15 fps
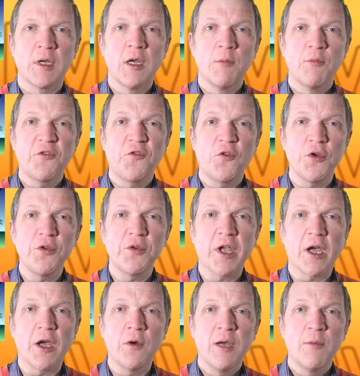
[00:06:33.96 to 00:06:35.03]
Before you
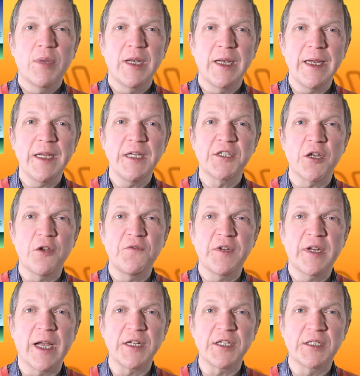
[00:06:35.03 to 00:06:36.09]
go, please don't
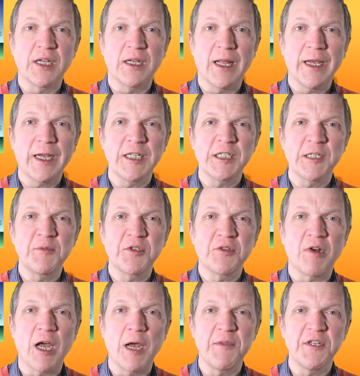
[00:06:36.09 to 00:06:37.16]
forget to like and
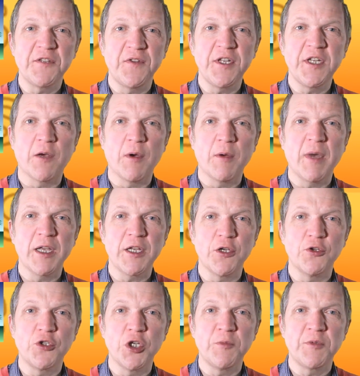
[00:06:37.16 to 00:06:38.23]
subscribe this video at my
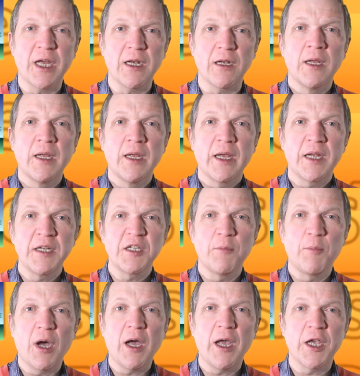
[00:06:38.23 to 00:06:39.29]
YouTube channel, and to
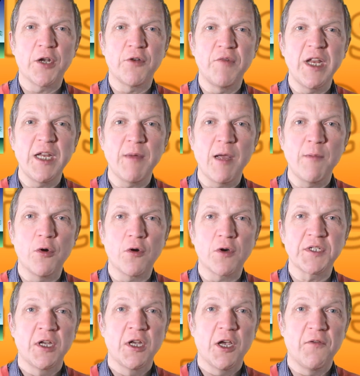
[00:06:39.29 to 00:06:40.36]
buy and read my
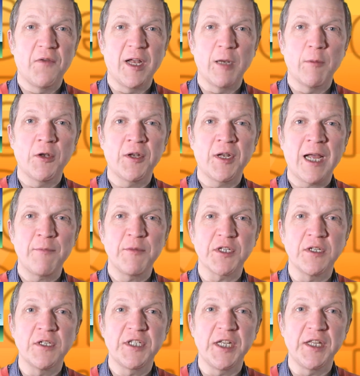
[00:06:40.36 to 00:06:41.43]
books, available on
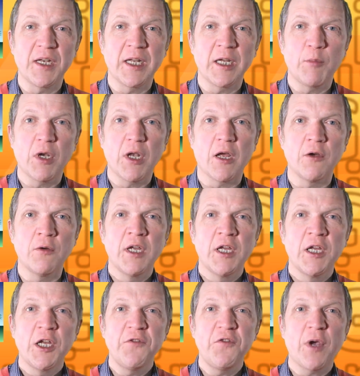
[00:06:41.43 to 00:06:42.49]
Amazon, see the link below,
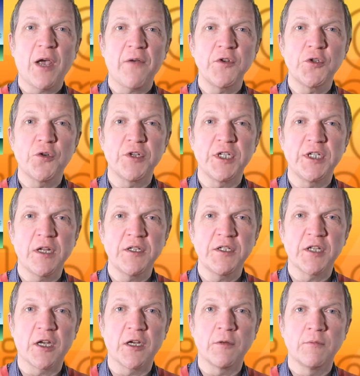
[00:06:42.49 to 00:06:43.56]
if you haven't already done
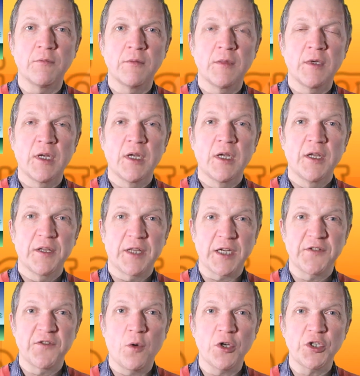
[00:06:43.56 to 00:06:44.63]
so. Thanks
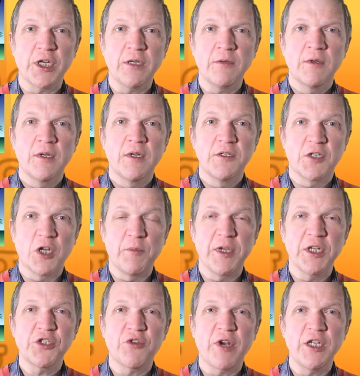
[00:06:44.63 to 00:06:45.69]
for watching, don't be a
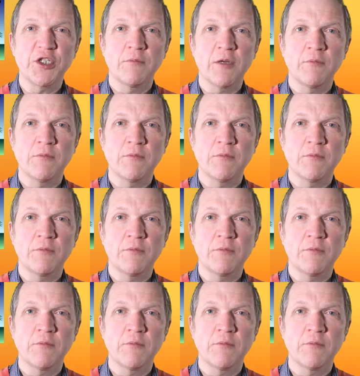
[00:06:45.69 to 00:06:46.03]
stranger.